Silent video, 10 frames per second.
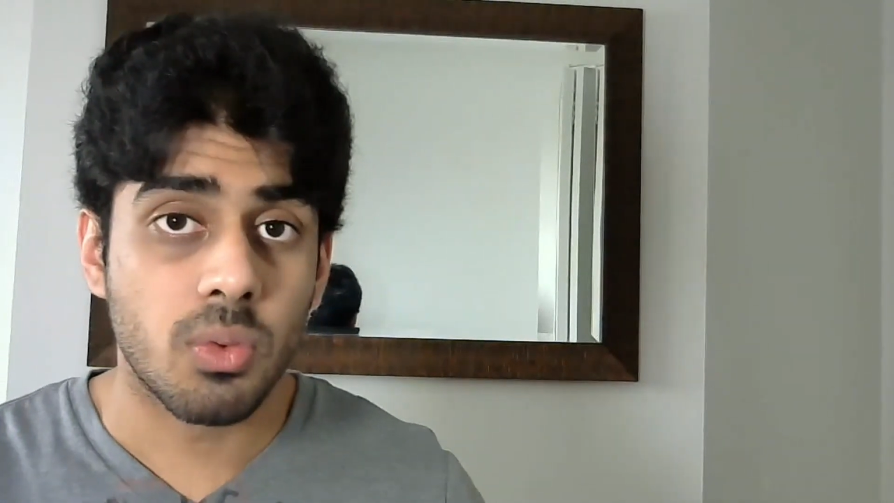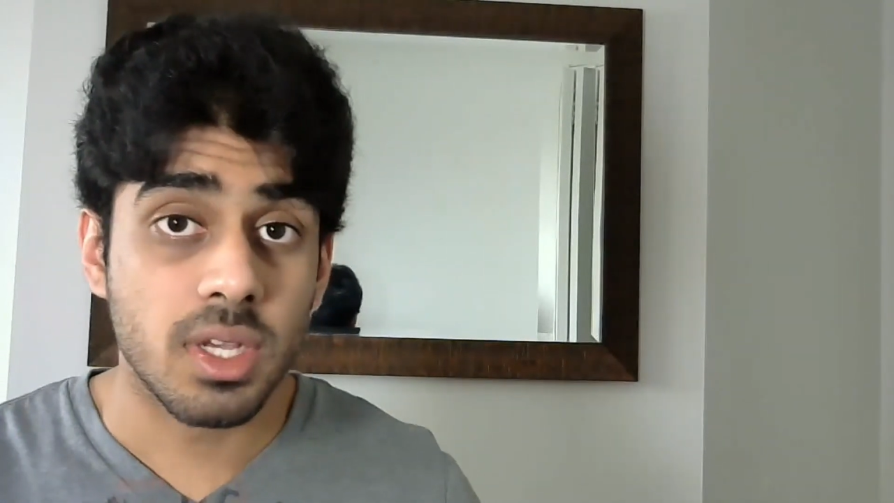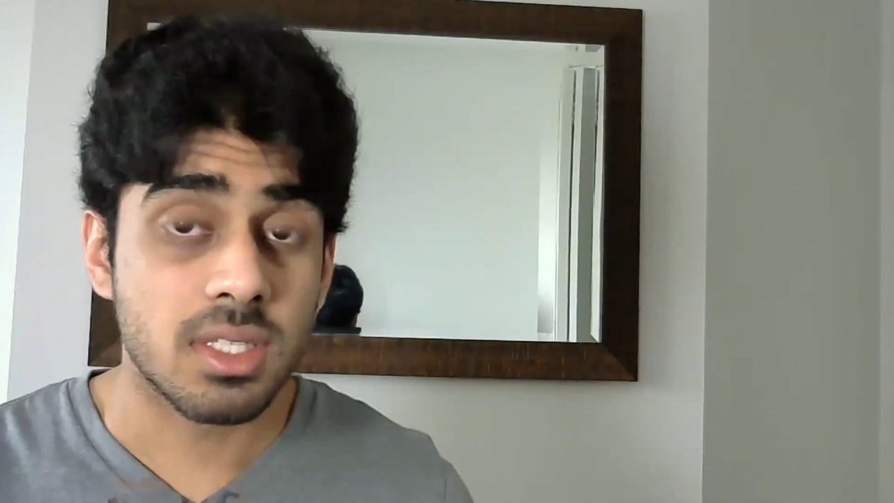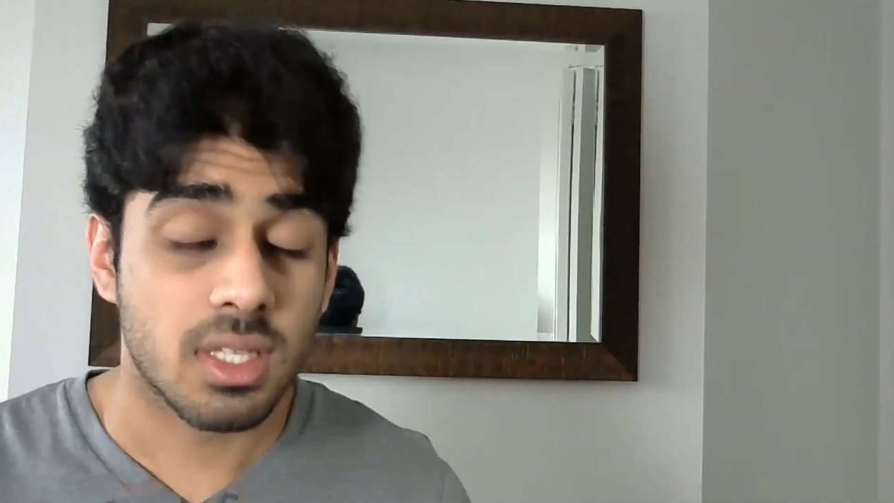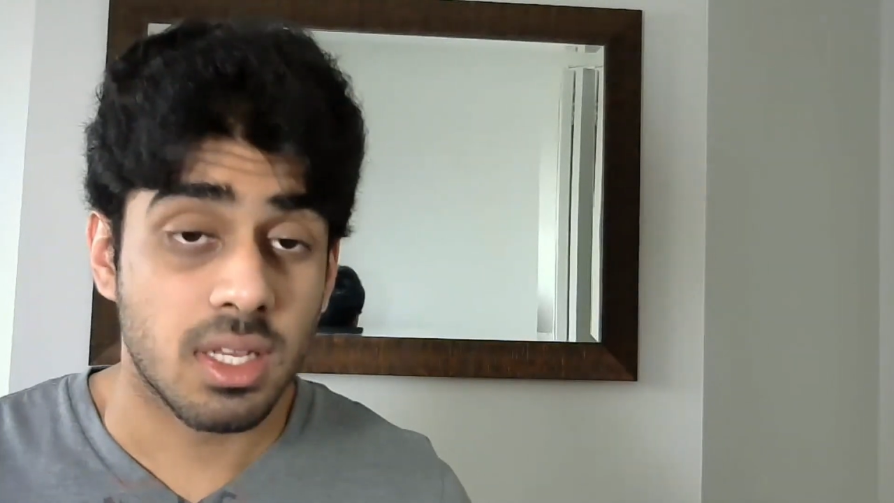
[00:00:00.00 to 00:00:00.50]

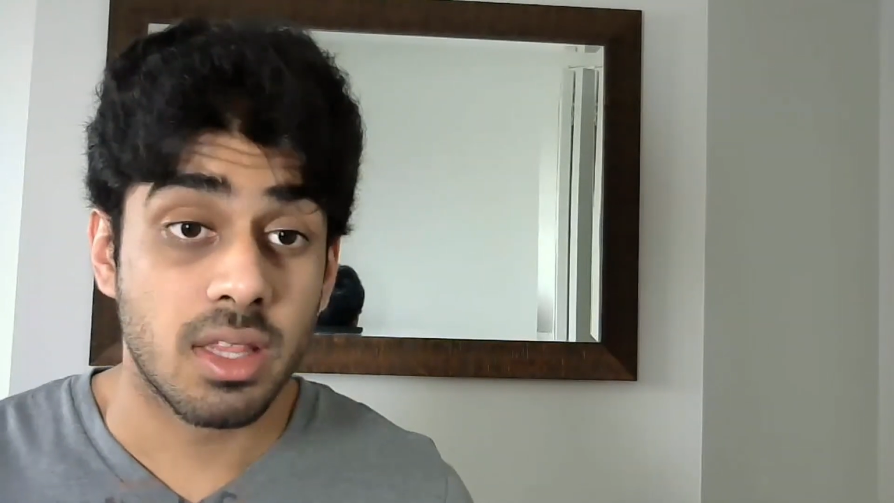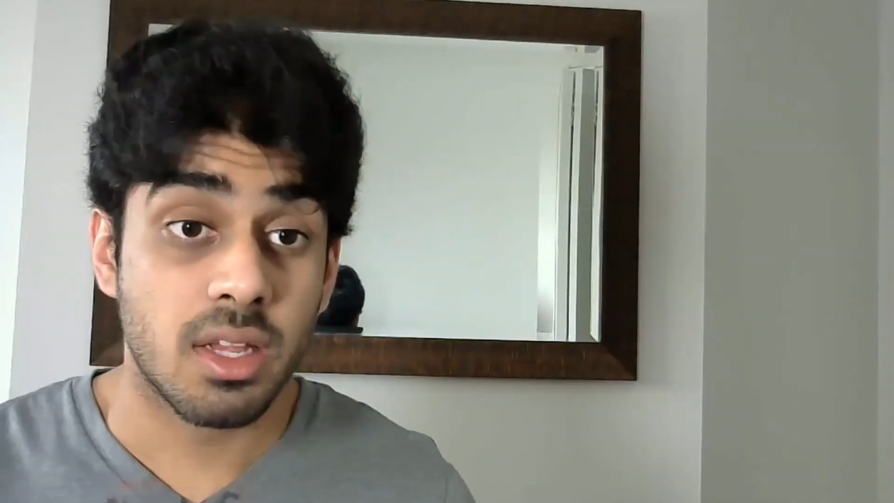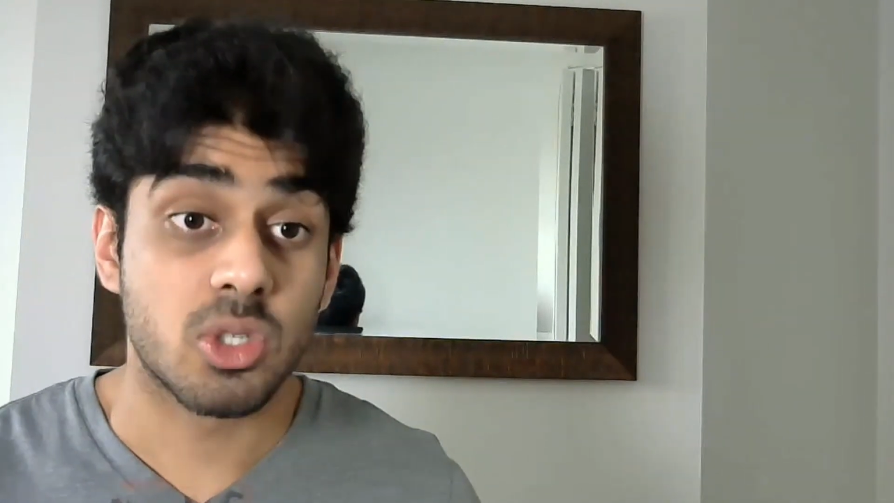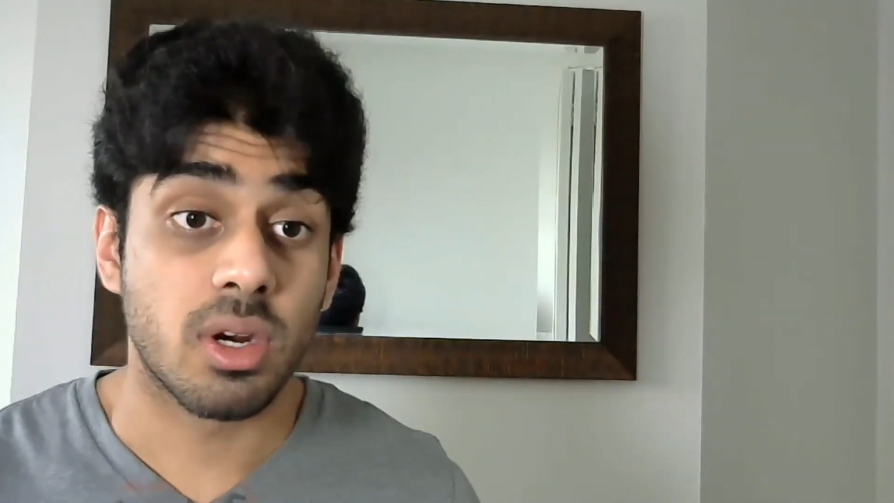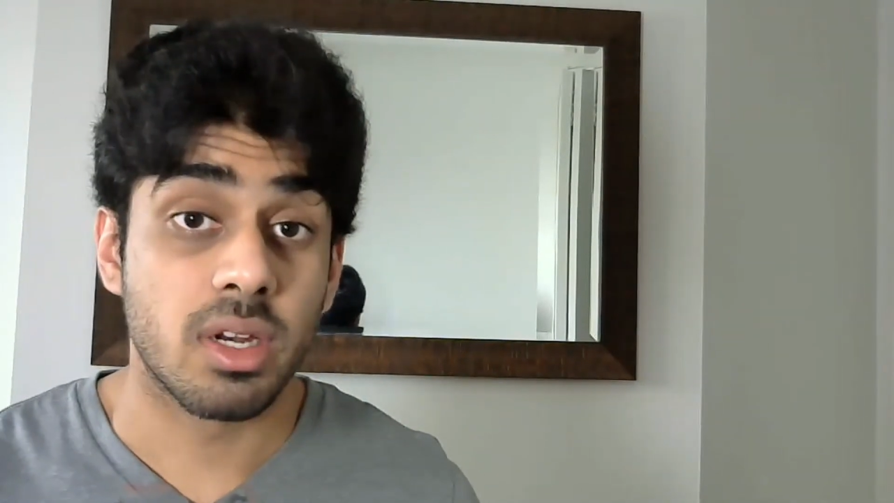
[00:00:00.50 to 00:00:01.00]
recently
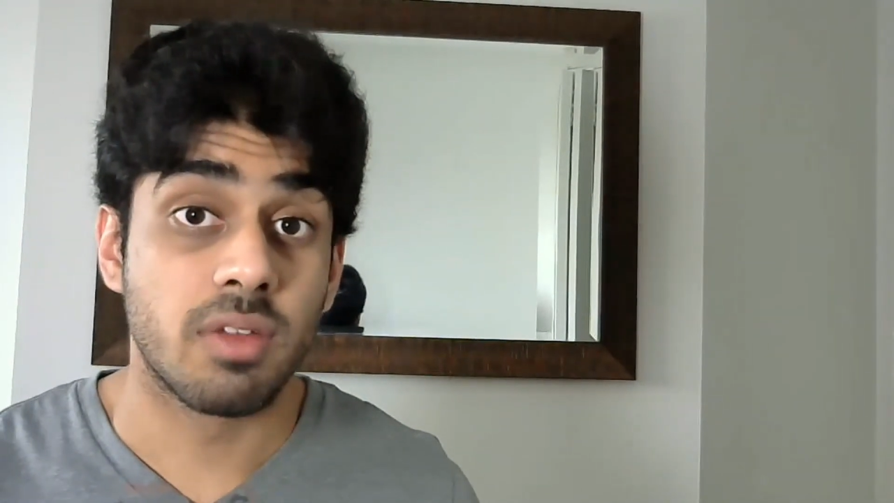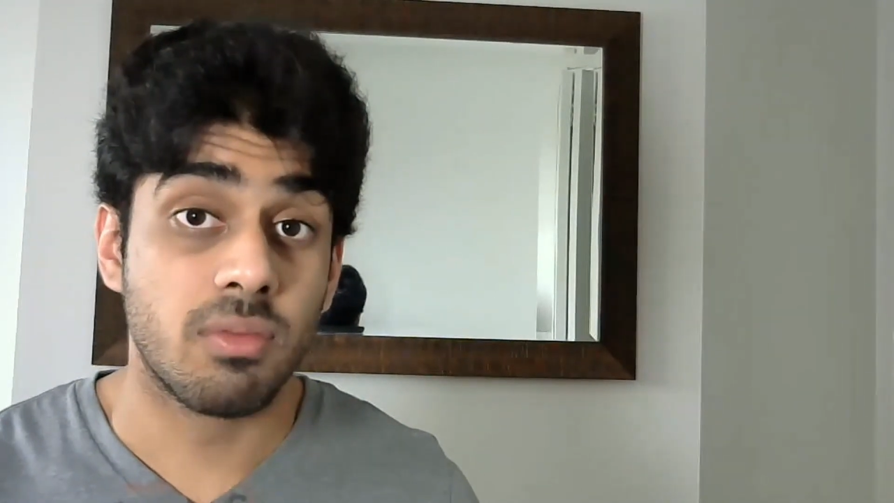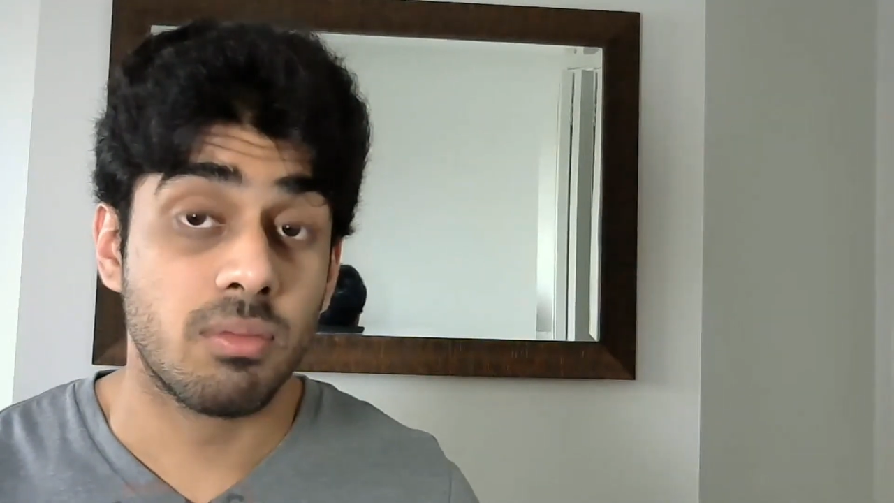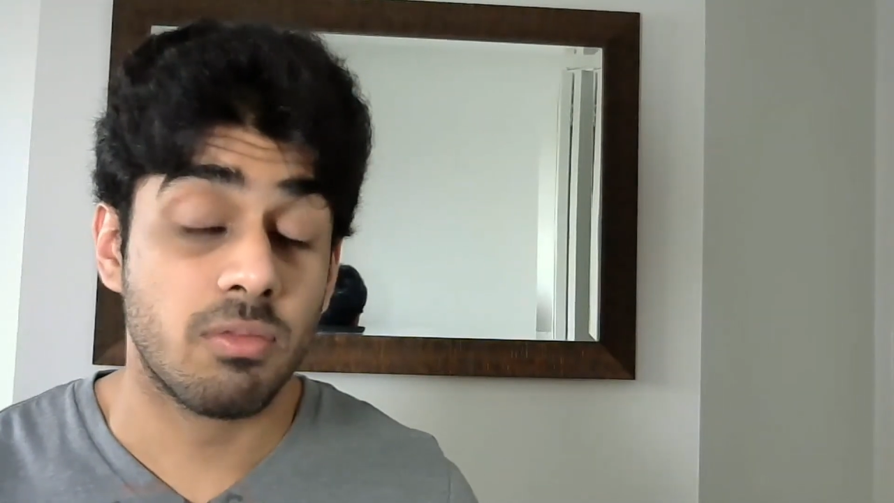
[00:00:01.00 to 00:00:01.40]
they're trying to